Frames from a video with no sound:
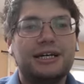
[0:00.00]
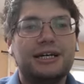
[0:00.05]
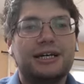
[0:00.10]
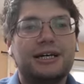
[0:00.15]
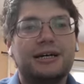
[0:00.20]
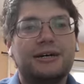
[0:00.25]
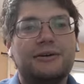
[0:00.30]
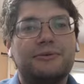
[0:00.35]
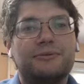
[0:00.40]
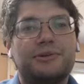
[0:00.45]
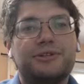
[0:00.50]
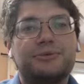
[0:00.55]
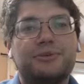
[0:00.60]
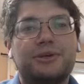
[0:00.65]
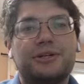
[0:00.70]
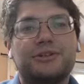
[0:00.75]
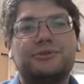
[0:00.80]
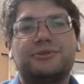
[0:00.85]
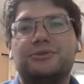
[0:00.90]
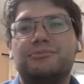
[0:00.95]
uh, which
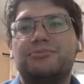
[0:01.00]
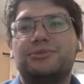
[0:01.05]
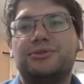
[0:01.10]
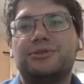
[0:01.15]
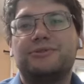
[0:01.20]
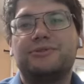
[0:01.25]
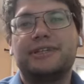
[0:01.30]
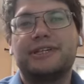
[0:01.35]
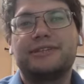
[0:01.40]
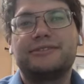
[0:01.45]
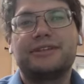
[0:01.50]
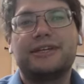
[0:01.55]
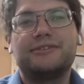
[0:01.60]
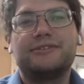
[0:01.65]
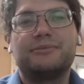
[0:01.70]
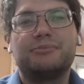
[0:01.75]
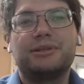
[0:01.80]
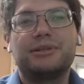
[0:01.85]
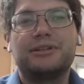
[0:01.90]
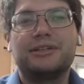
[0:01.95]
works to improve the
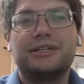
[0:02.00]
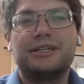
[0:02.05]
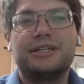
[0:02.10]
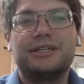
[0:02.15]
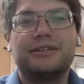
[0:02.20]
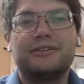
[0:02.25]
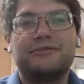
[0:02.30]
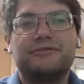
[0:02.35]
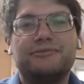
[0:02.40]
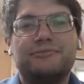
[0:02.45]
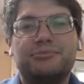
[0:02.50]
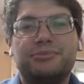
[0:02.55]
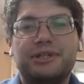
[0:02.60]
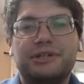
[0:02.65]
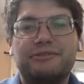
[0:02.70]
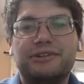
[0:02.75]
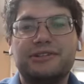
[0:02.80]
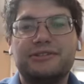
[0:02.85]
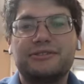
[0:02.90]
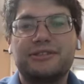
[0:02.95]
accessibility of
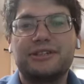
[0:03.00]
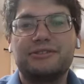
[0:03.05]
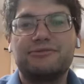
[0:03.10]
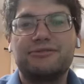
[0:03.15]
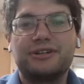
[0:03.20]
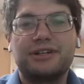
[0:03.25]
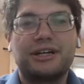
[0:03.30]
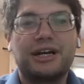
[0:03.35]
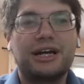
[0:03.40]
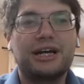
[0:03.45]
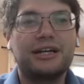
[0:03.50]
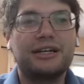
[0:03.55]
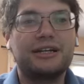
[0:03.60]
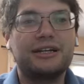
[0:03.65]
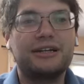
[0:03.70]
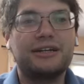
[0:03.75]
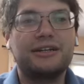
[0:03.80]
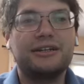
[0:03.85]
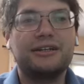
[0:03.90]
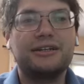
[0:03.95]
previously
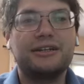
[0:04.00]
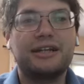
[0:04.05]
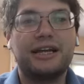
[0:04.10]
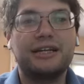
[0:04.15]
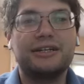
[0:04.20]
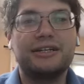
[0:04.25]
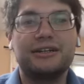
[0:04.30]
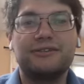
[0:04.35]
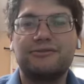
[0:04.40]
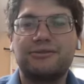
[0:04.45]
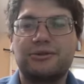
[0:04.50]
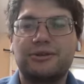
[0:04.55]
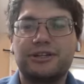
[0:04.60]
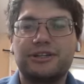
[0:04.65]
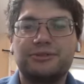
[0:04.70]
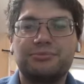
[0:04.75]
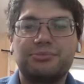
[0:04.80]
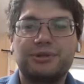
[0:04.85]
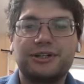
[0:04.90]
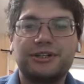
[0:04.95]
forgotten
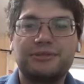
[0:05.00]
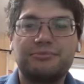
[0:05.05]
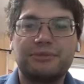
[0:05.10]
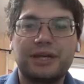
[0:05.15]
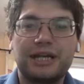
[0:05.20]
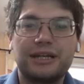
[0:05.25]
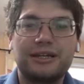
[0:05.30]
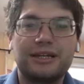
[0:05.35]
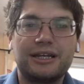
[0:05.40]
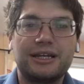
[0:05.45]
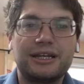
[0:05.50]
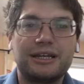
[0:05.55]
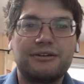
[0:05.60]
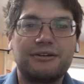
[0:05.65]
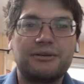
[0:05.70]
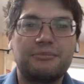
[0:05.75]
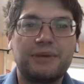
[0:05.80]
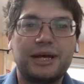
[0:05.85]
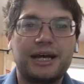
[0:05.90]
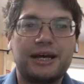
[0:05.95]
1940s British Mandate
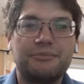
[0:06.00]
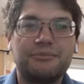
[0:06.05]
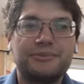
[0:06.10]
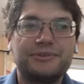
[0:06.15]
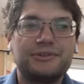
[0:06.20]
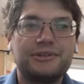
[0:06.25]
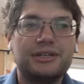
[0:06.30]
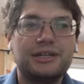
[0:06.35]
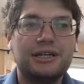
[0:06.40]
era maps